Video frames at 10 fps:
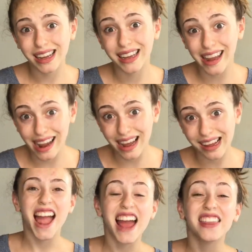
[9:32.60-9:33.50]

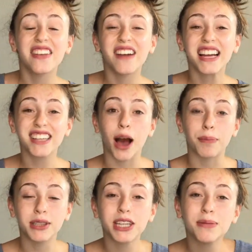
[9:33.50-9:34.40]
Yeah. And then my
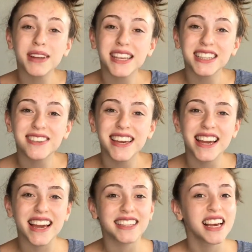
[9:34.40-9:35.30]
top tuber this week
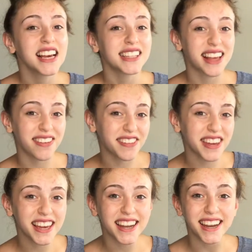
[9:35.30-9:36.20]
is
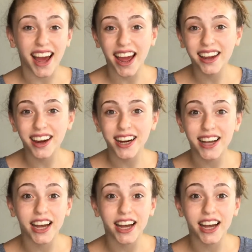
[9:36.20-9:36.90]
Safiya Nygaard.